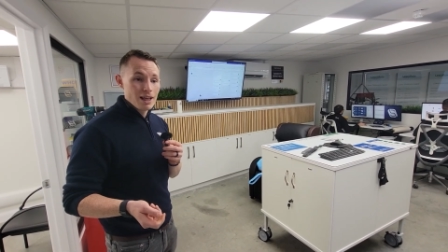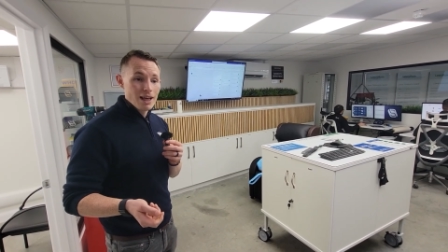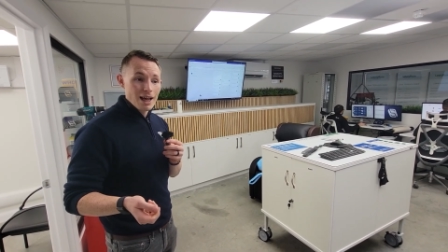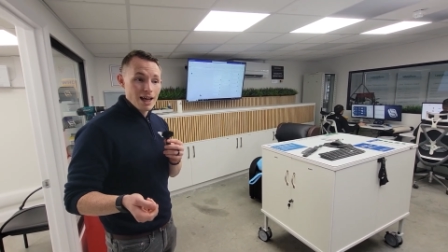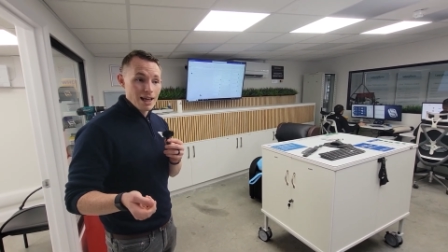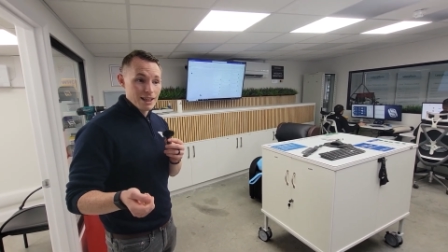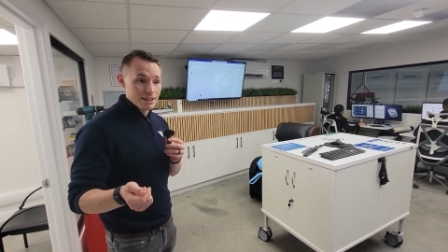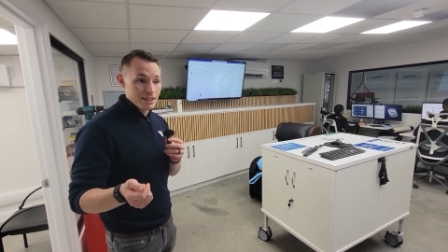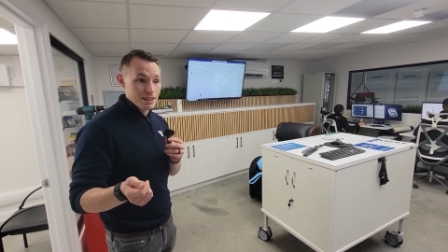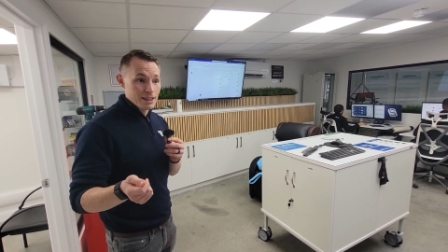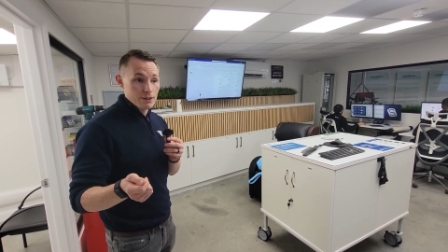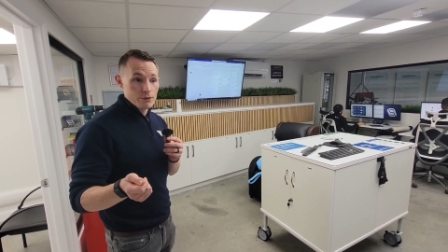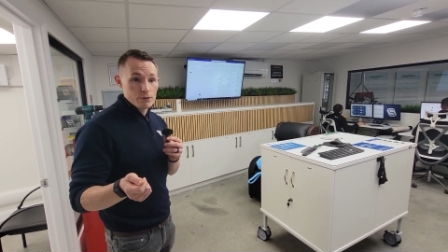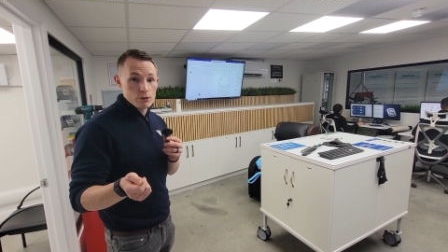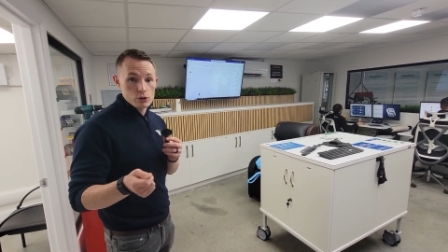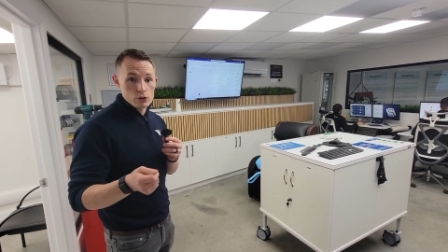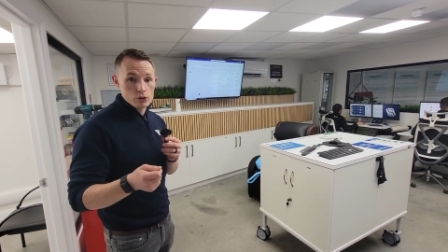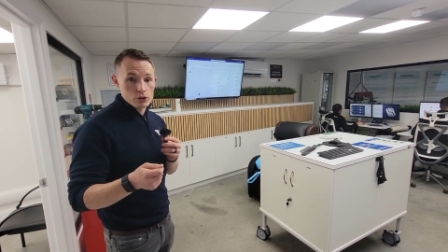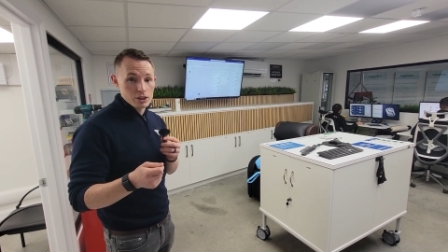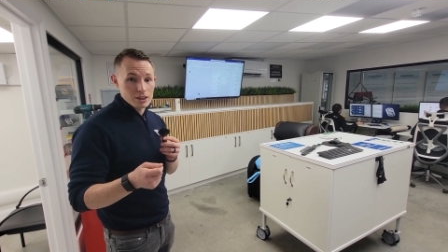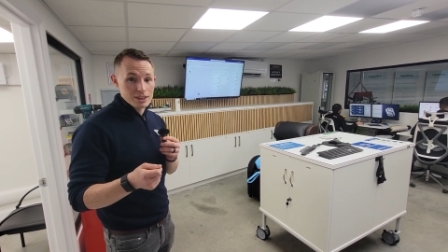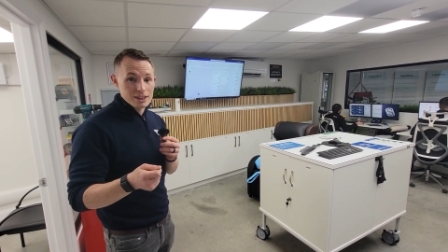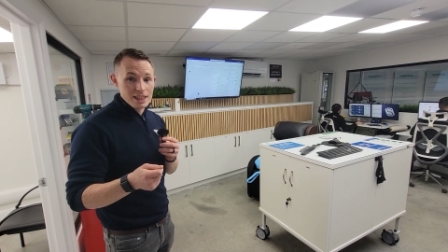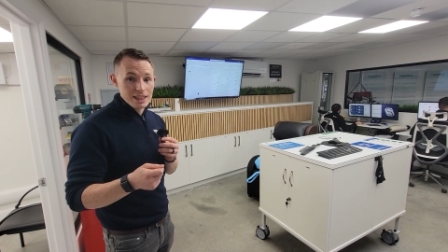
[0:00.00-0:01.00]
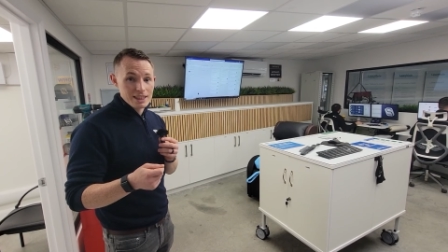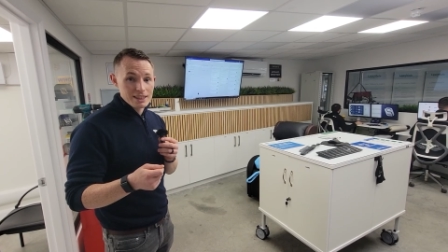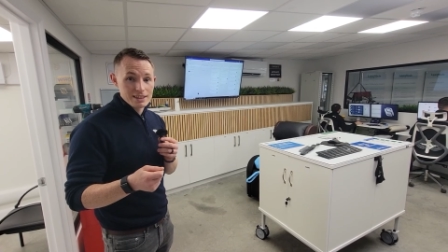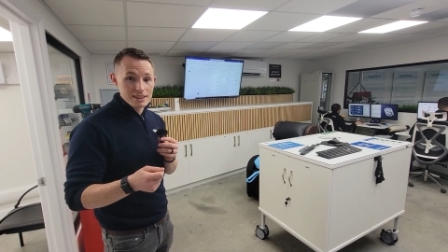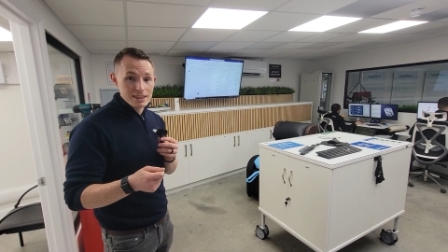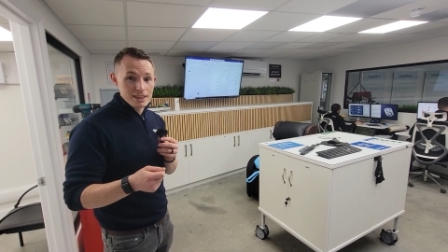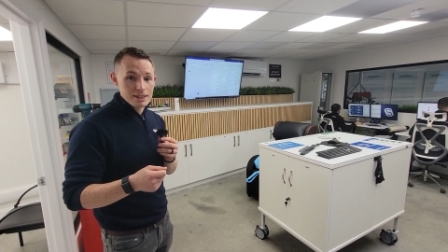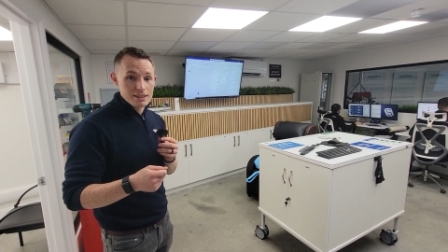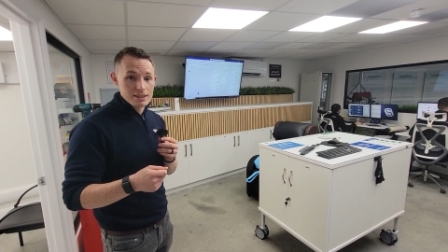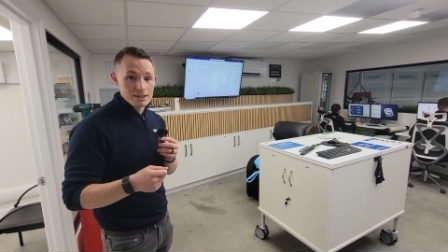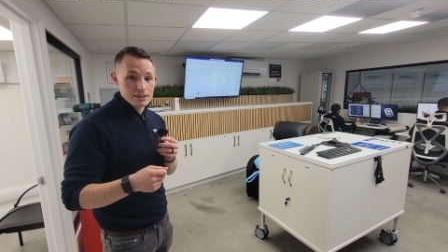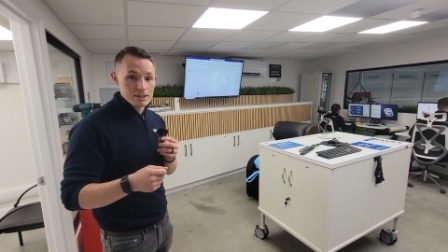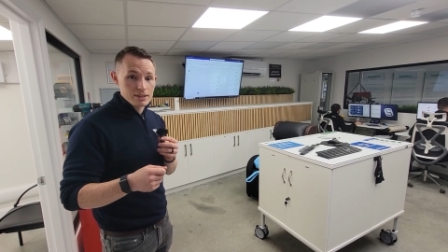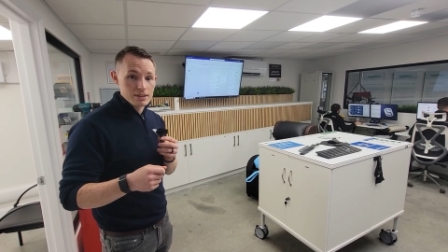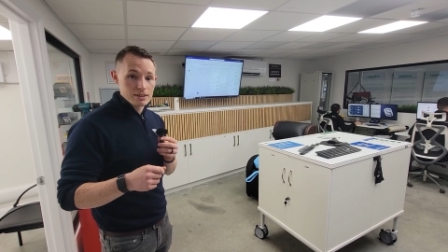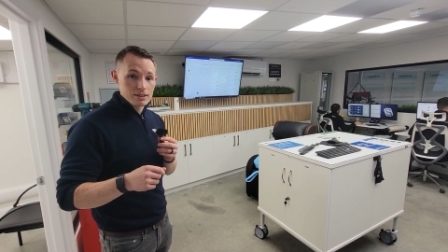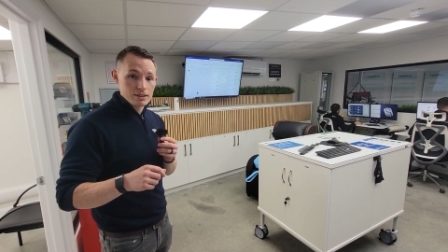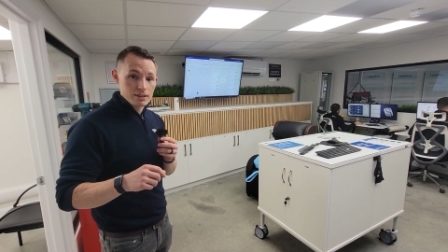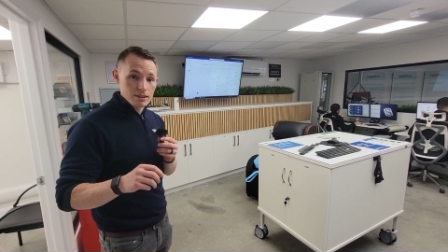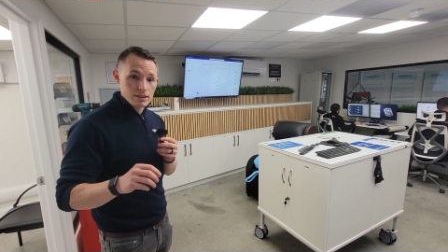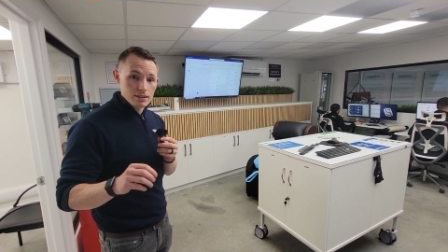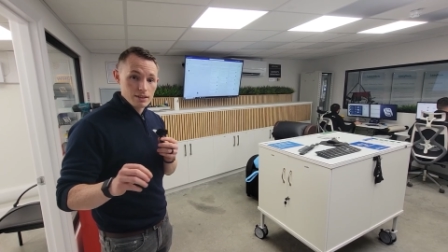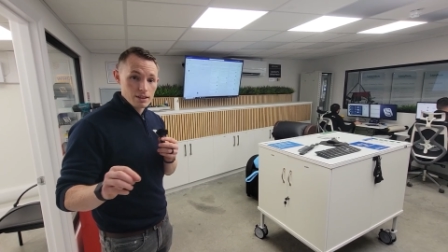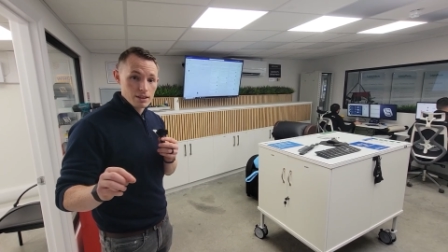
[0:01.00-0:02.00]
And then if there's design changes
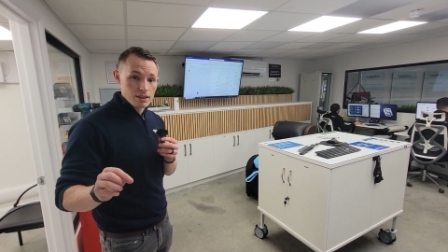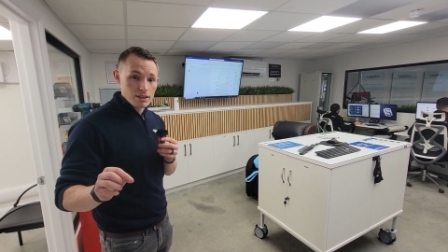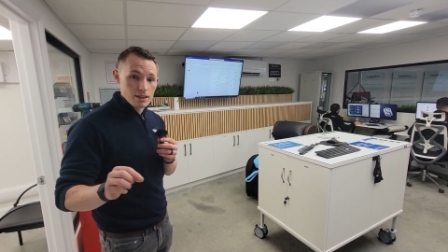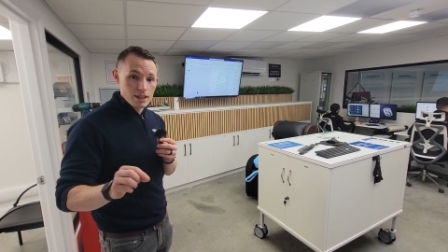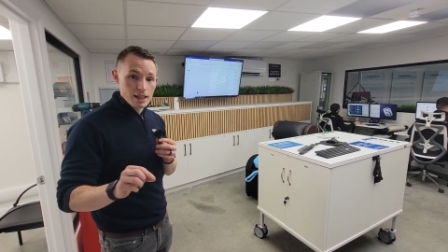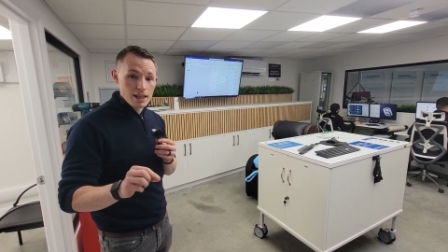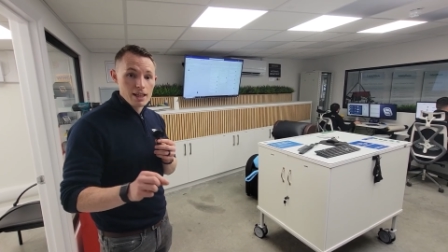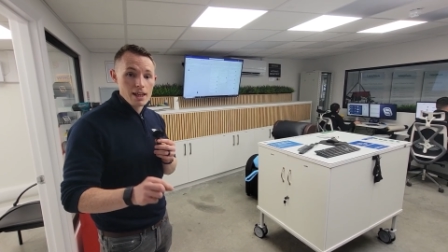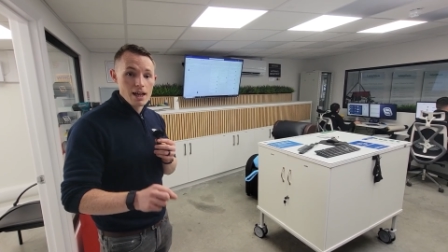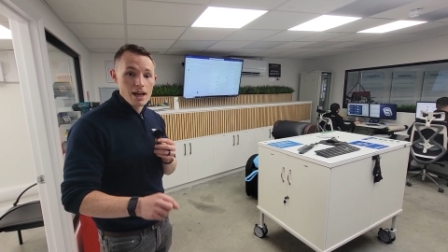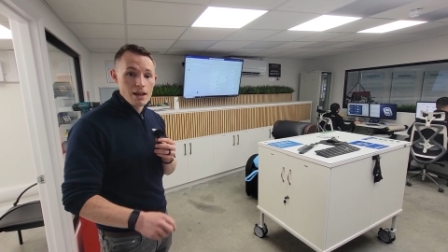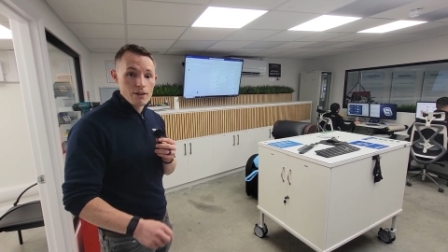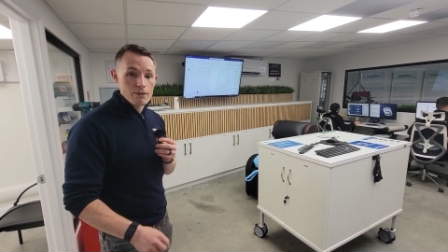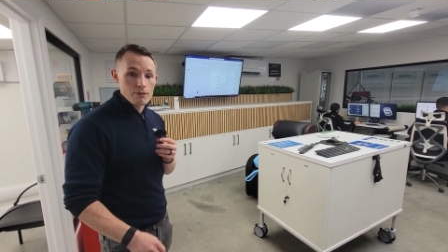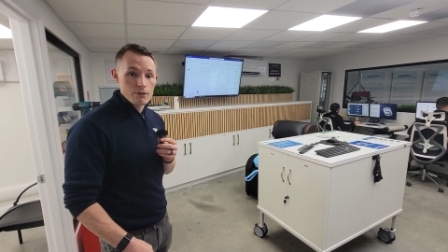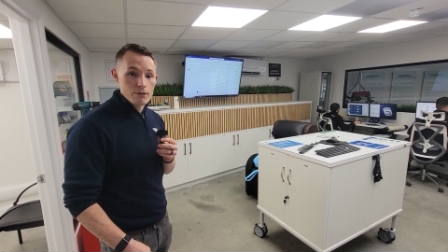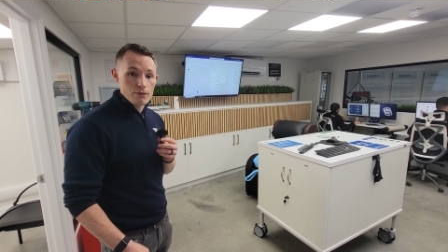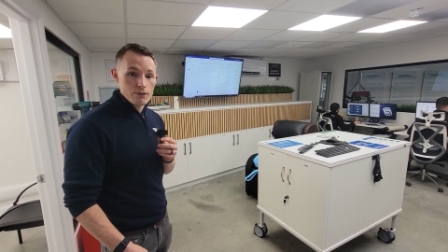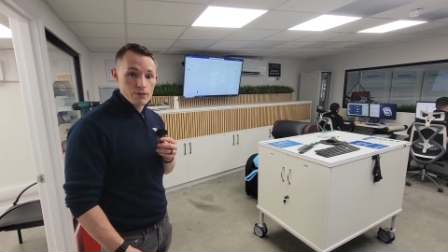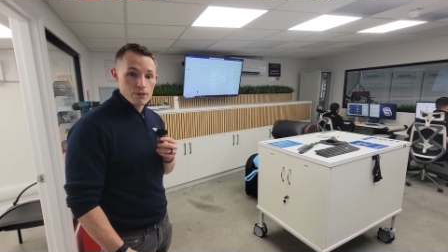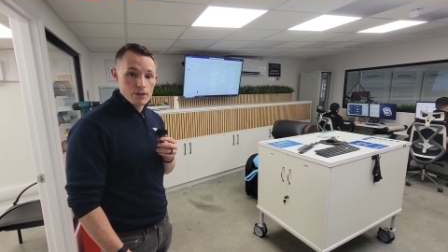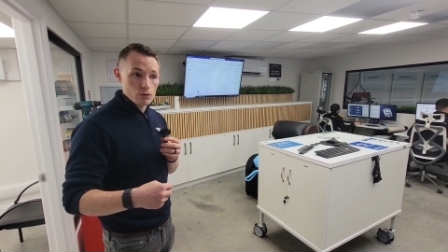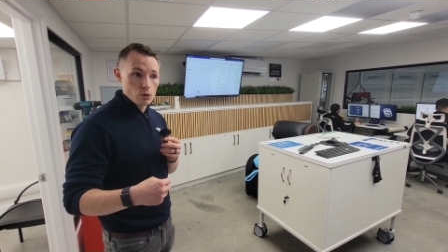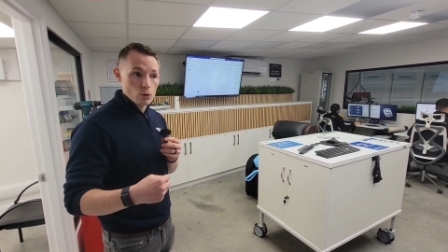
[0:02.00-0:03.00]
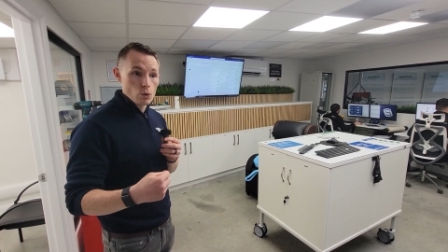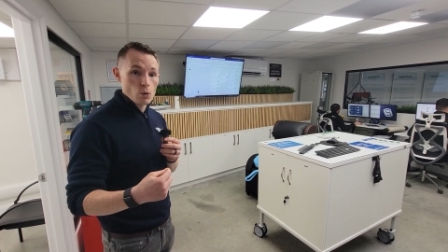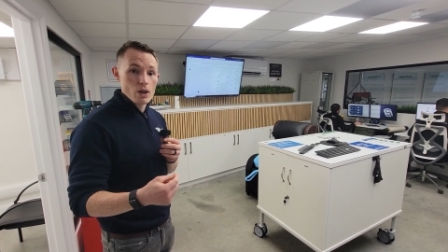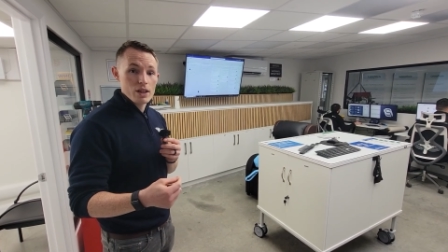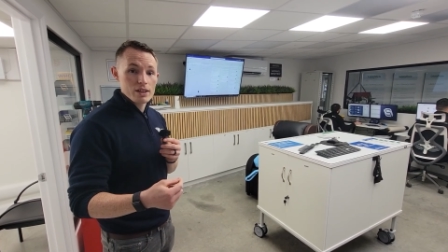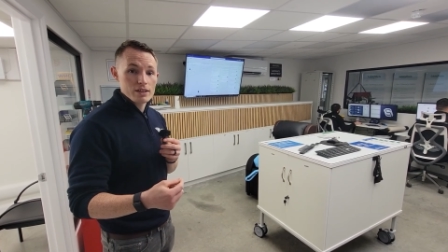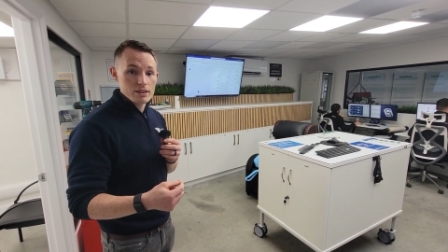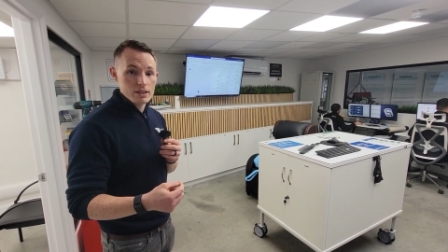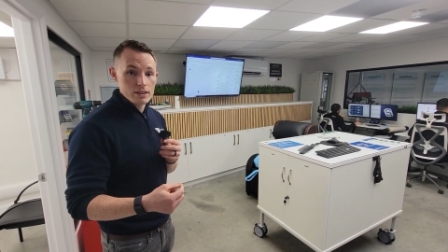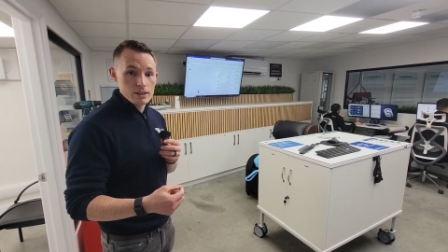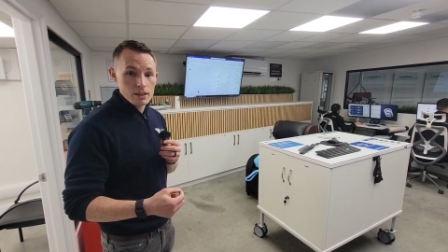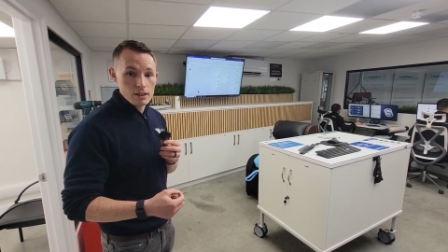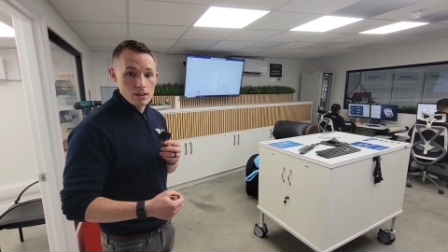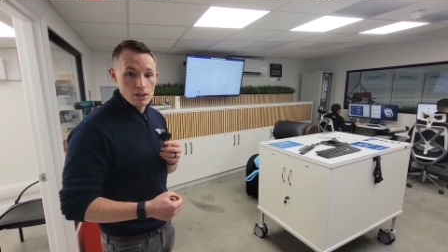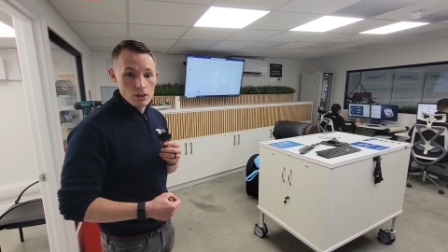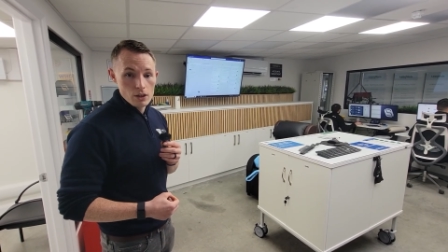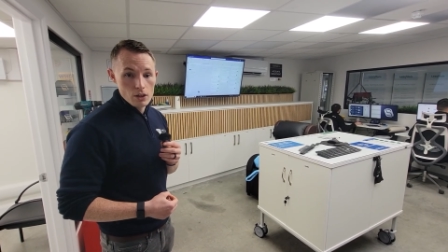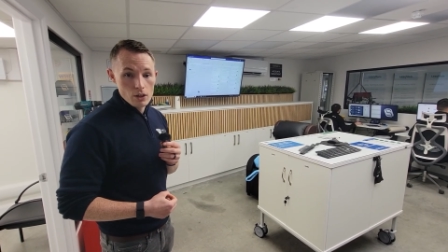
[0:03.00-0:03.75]
that they have requested